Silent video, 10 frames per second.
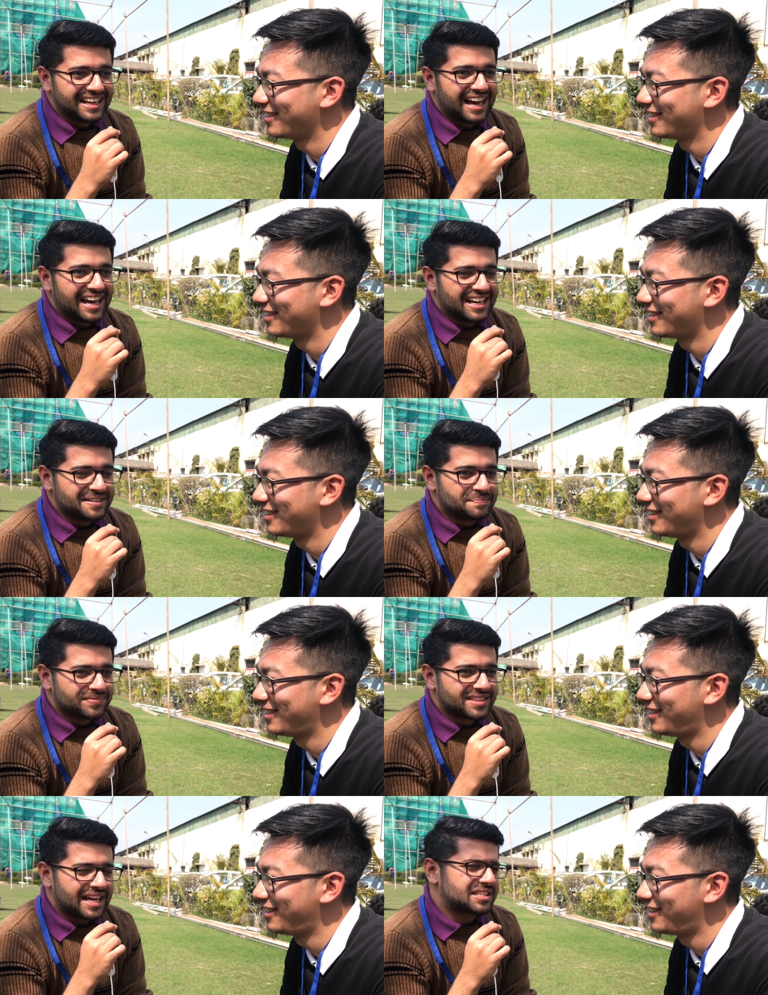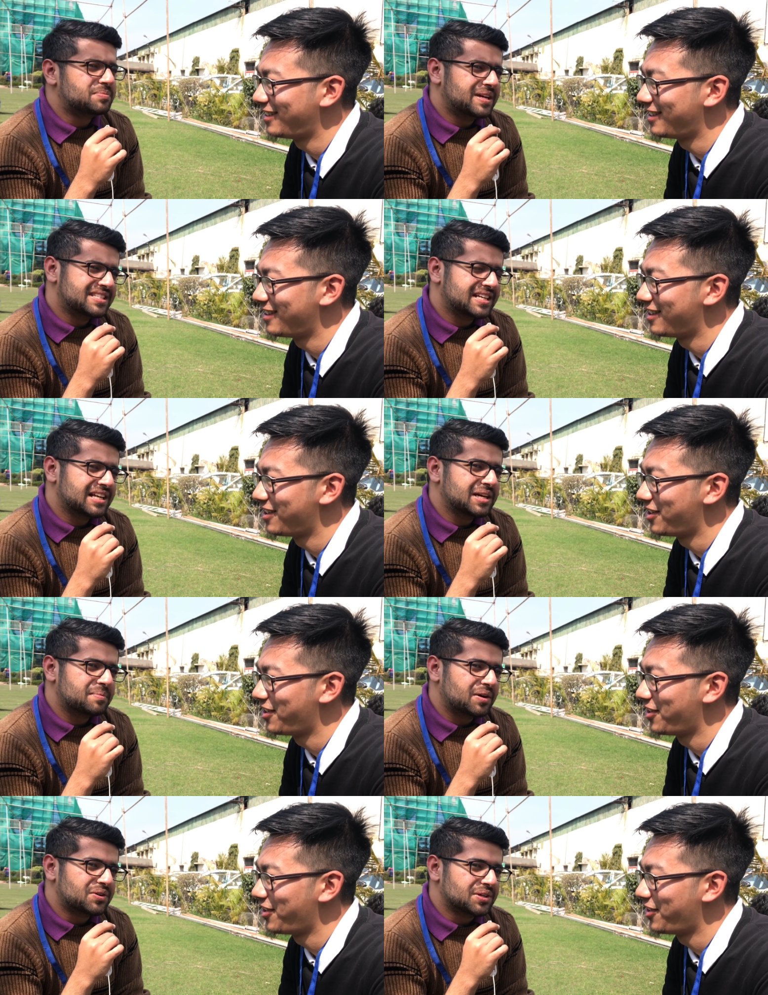Speaker 1: um, that's basically
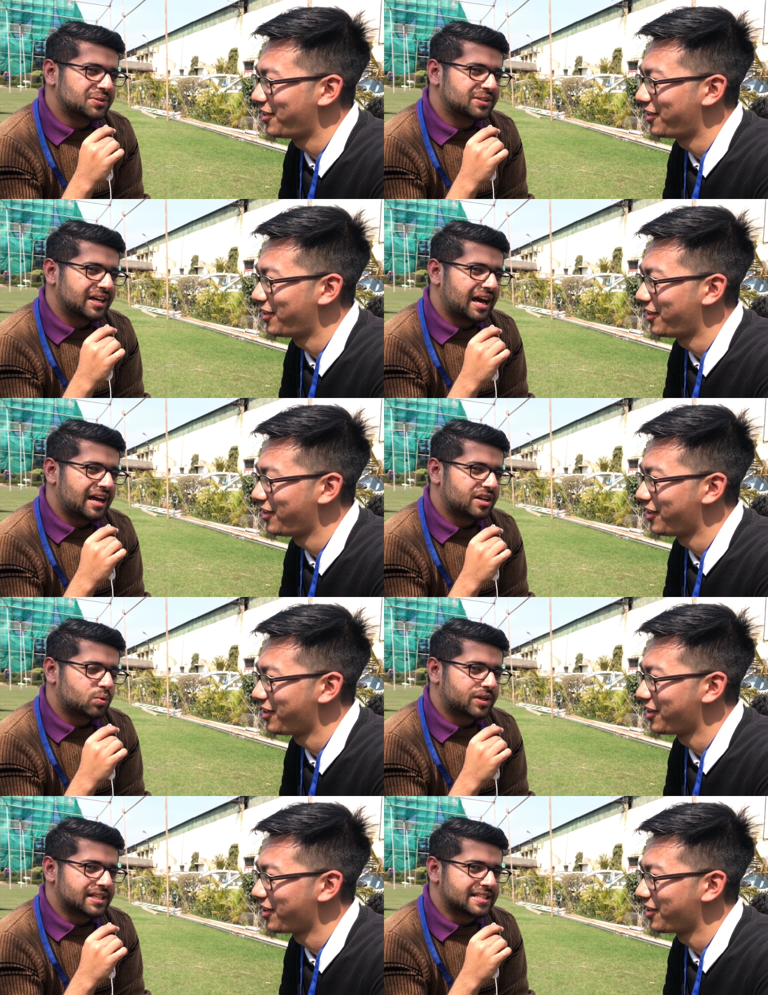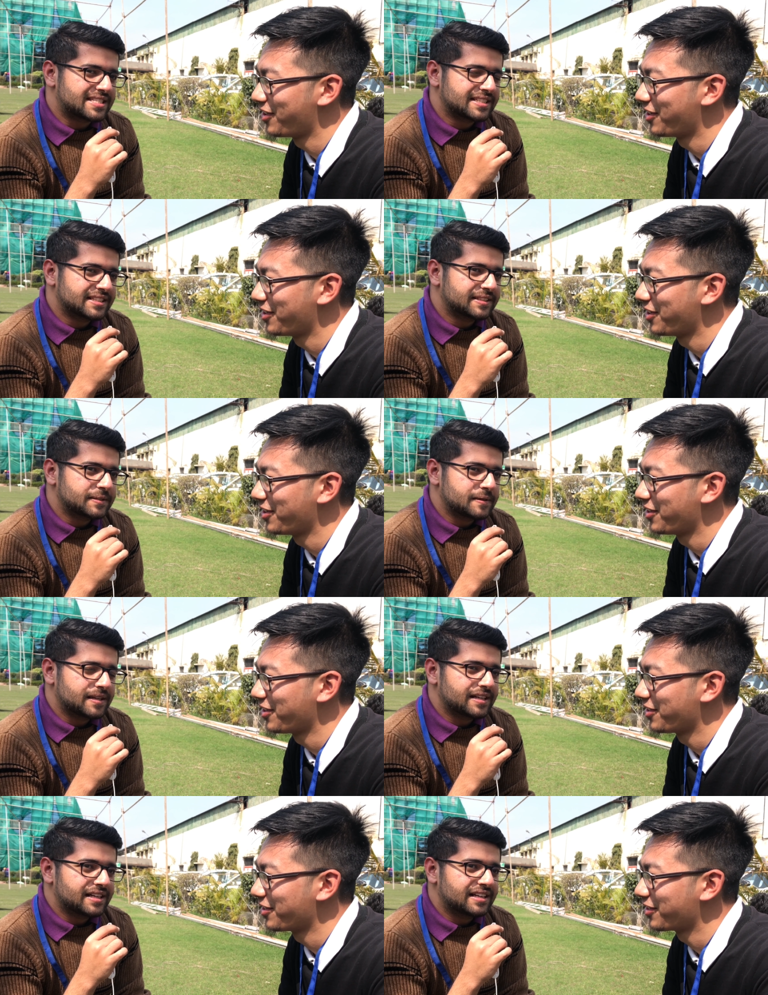about you and what else
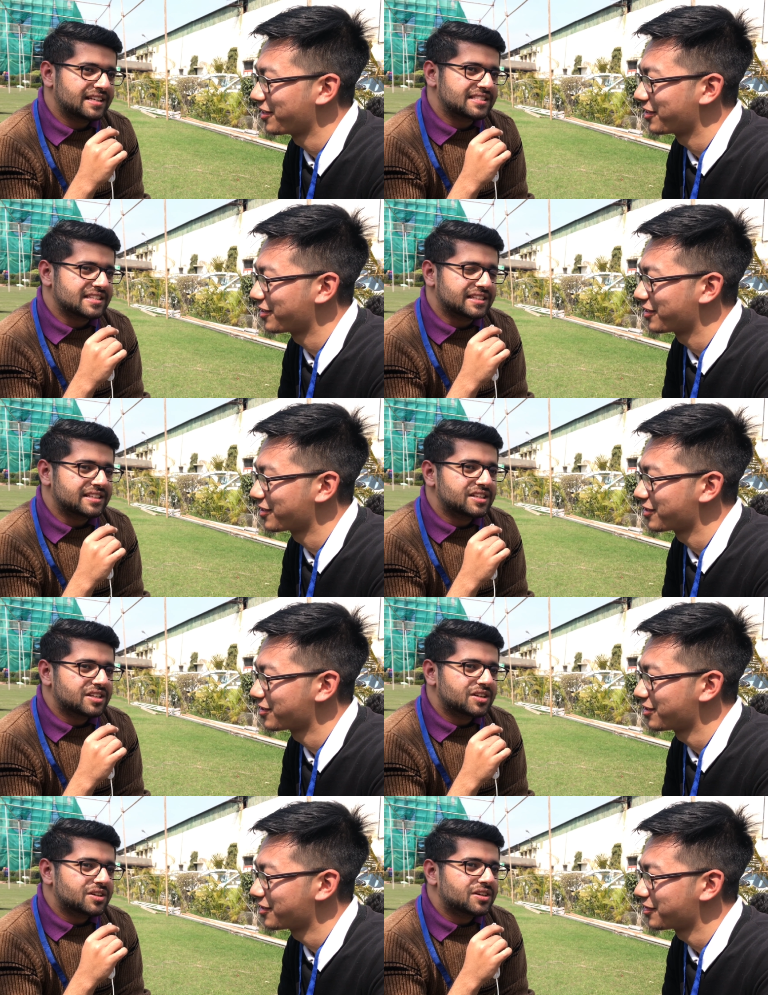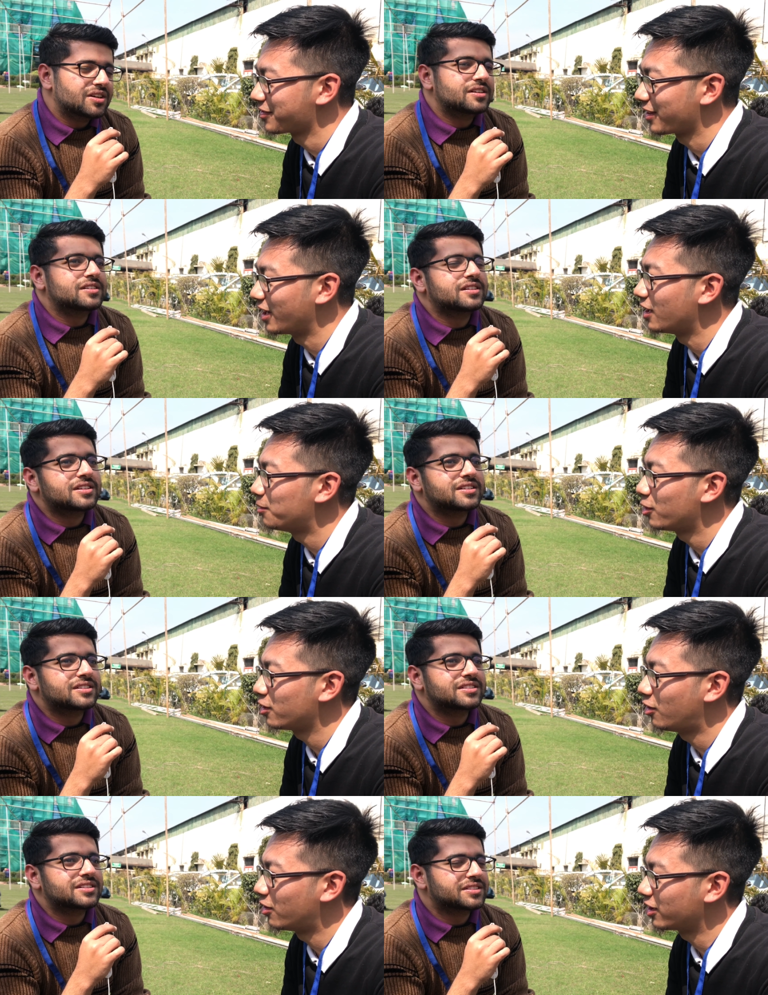let's see
Speaker 2: and
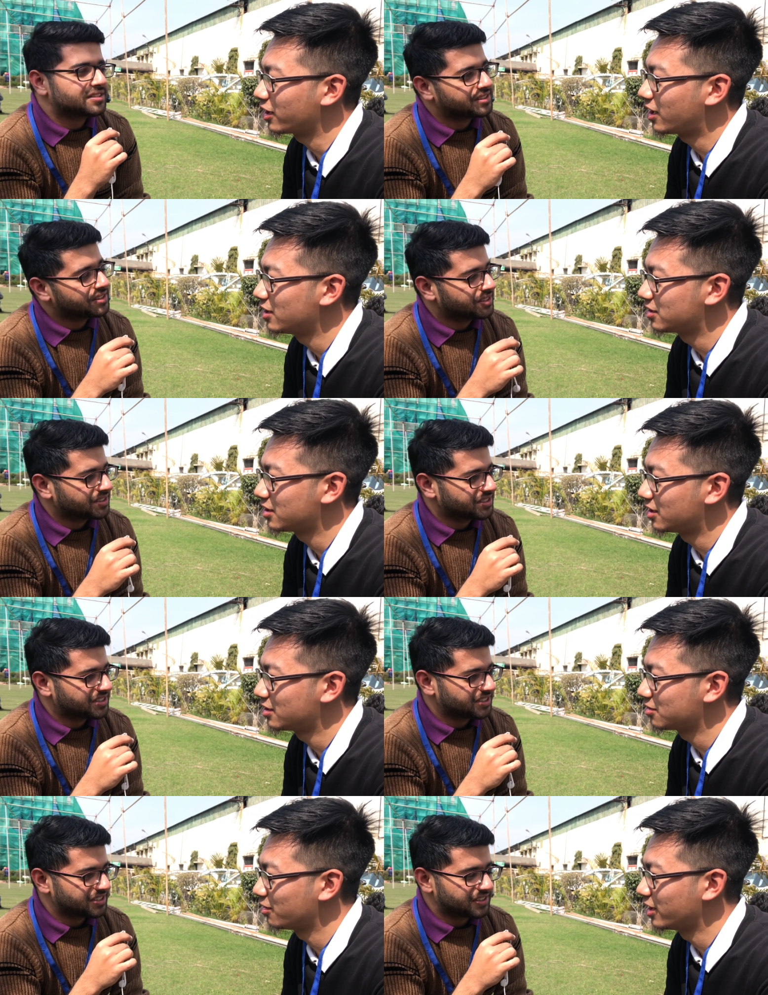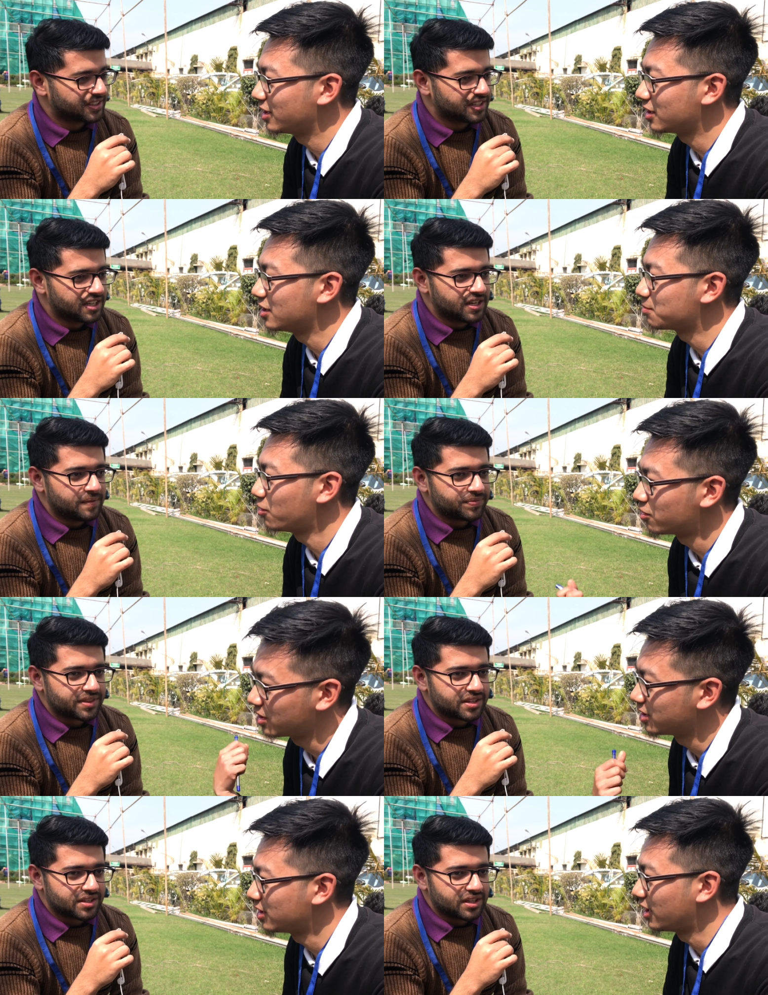about our cultures or anything sports
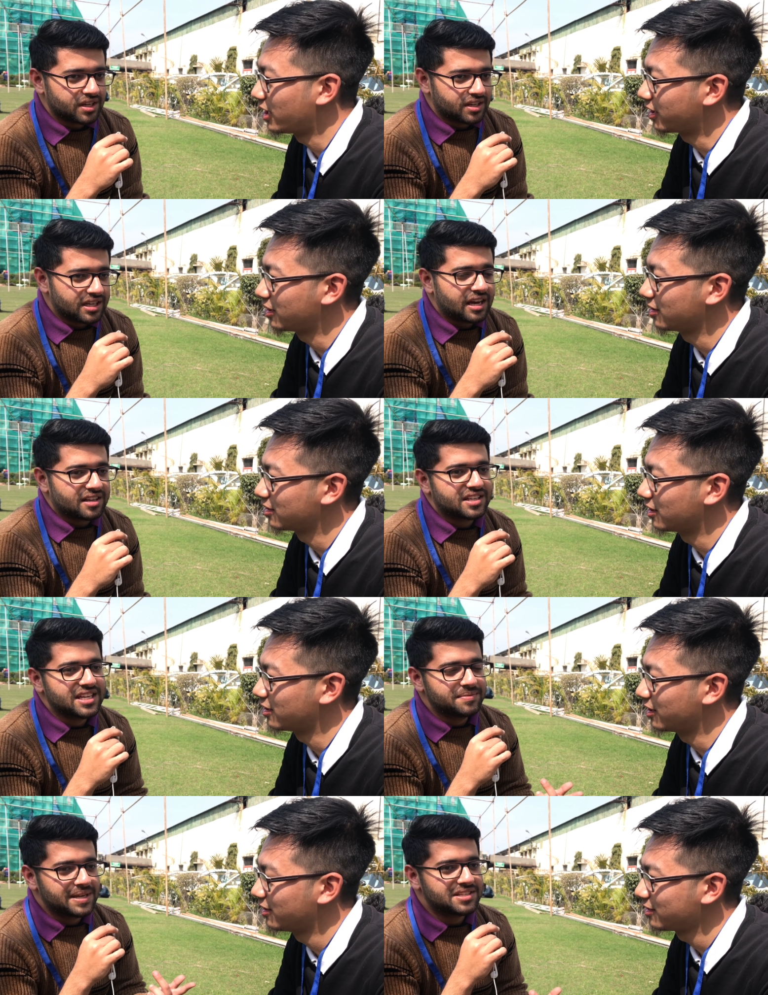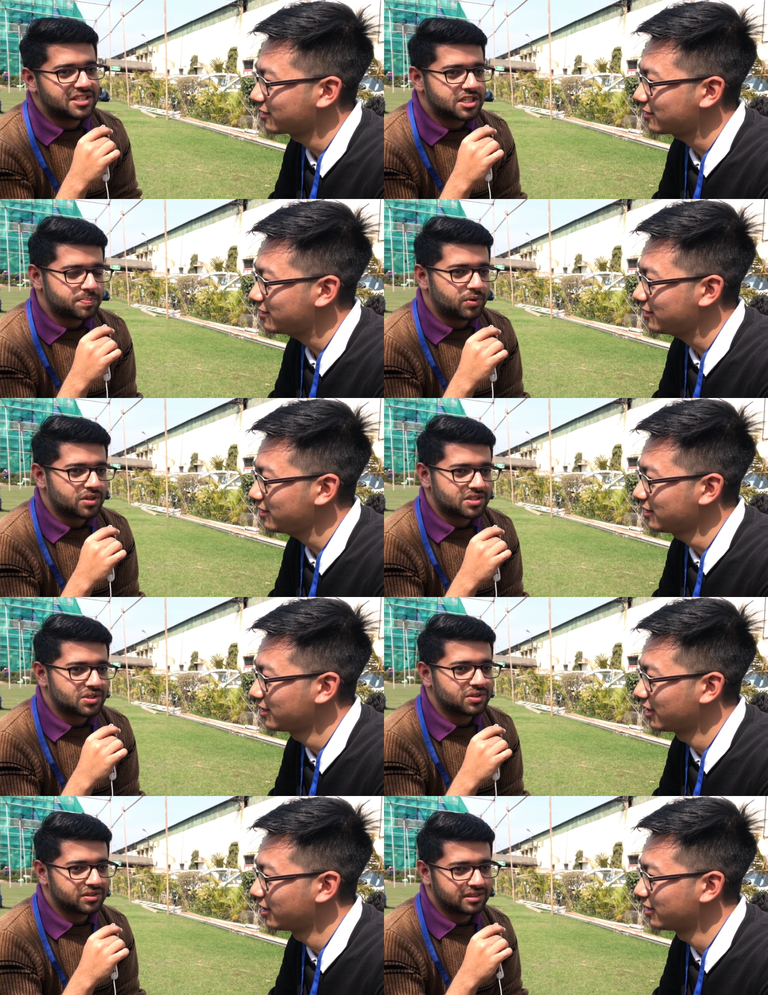and like yeah
Speaker 1: he mentioned sports
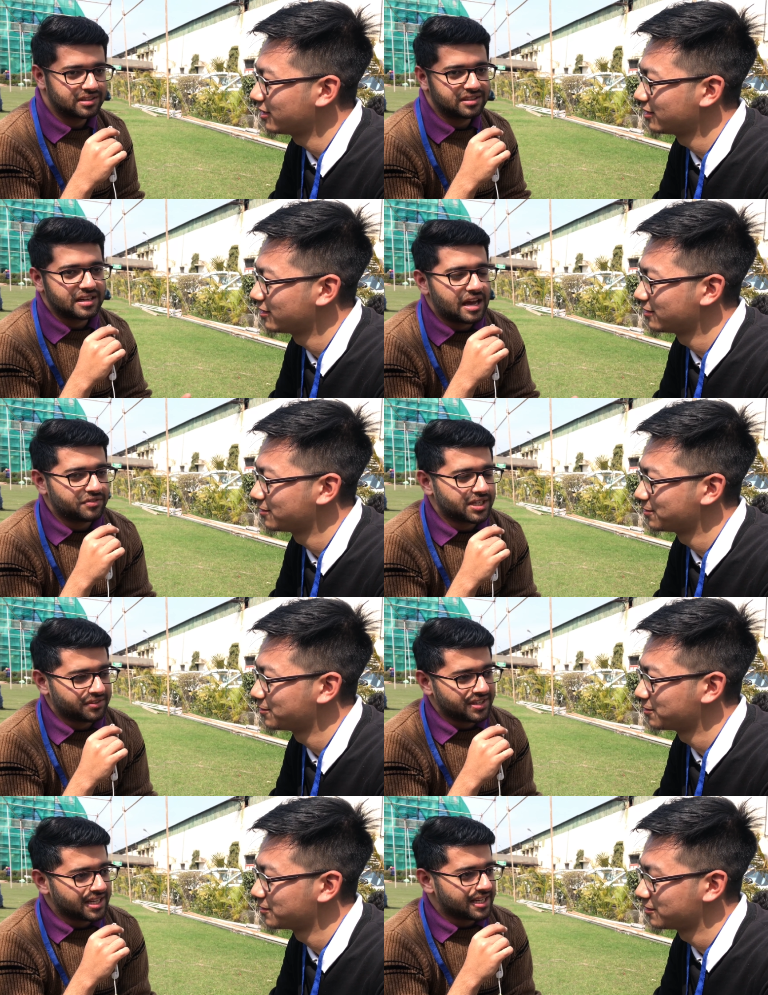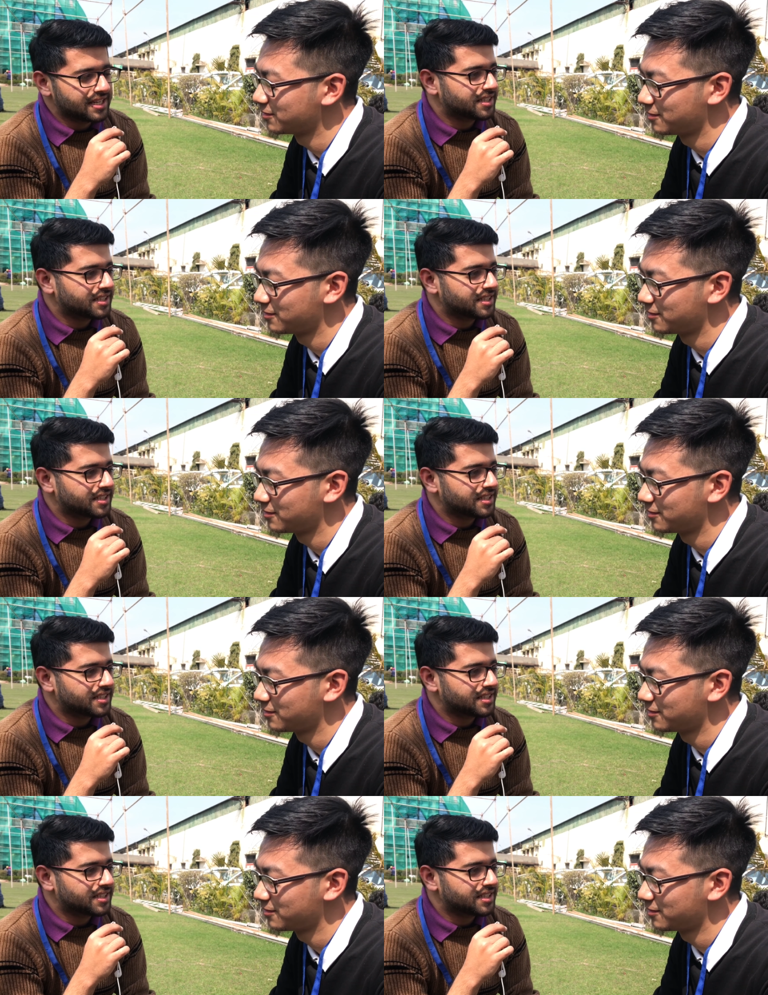so uh, i would definitely